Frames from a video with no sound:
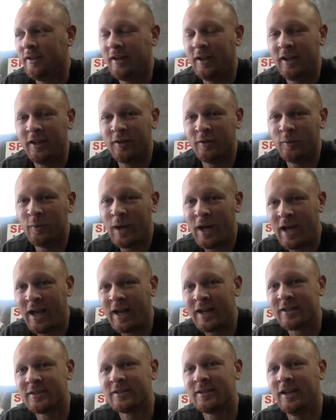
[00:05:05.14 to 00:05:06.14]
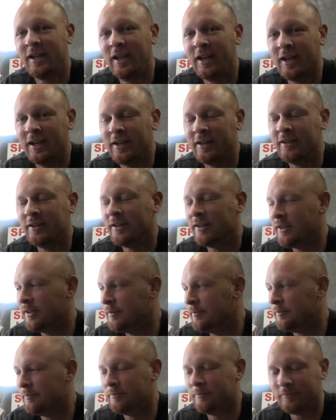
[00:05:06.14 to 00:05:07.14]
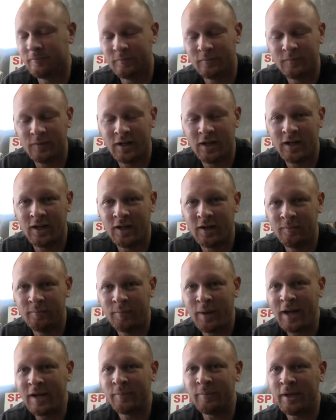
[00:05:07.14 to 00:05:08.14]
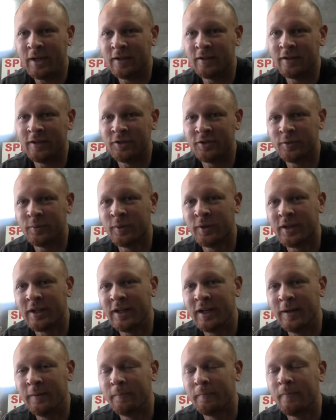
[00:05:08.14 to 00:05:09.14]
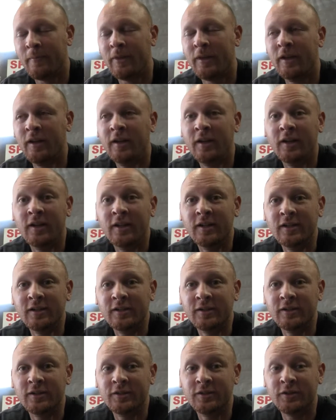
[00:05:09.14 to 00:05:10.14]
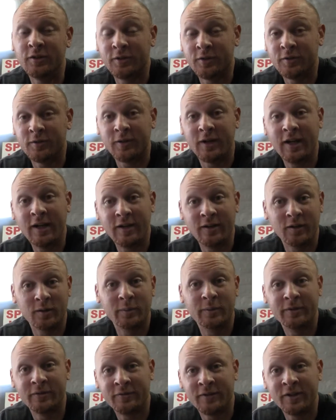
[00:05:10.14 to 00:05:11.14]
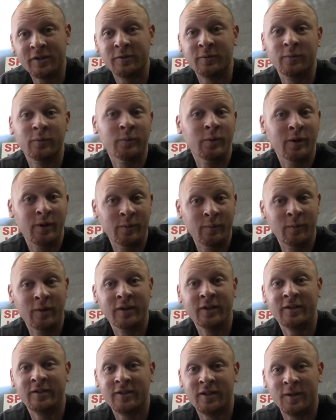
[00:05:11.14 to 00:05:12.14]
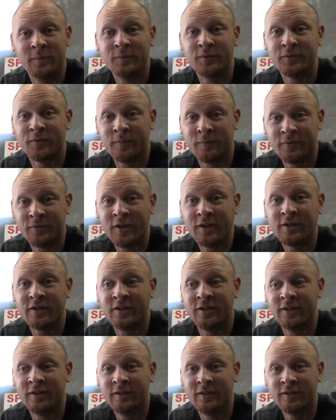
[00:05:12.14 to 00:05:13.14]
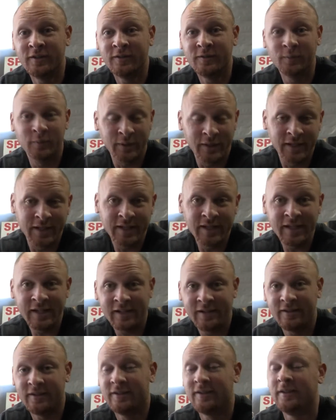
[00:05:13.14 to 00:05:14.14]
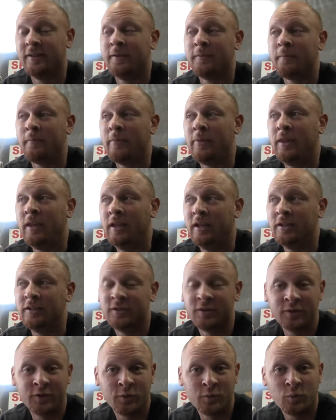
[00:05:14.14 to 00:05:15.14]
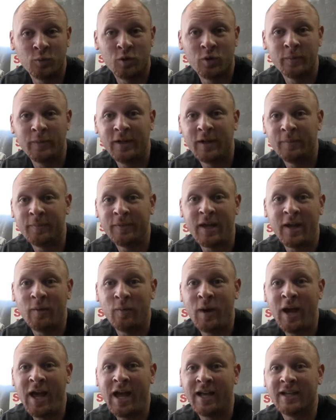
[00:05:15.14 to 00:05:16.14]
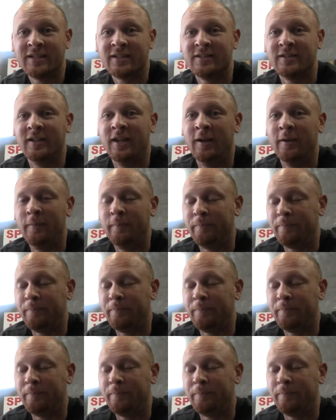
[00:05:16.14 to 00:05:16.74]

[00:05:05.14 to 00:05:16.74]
and the wax and the body panel that you're working on. So you're creating a little bit of friction. Well, what comes from friction? We get heat. So you're warming up that wax now.